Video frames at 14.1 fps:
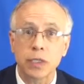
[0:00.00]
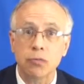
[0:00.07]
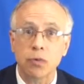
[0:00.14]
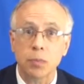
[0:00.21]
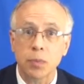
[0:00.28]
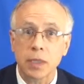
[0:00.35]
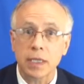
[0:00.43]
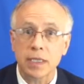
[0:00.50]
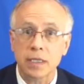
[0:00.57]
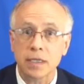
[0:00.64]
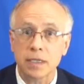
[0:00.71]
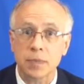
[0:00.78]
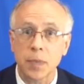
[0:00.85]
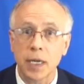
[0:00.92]
to replace
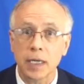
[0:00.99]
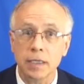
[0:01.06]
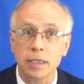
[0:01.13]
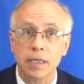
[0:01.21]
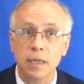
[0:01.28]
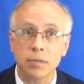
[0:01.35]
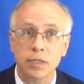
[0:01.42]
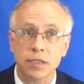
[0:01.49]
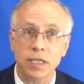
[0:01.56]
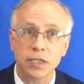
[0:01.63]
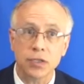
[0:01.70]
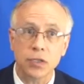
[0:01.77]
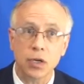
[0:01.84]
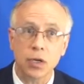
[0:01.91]
the spine
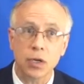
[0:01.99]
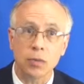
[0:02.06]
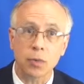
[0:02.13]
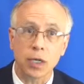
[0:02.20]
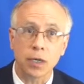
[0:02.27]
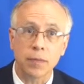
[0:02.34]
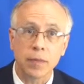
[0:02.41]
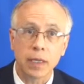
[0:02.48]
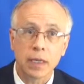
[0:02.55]
stabilization hardware.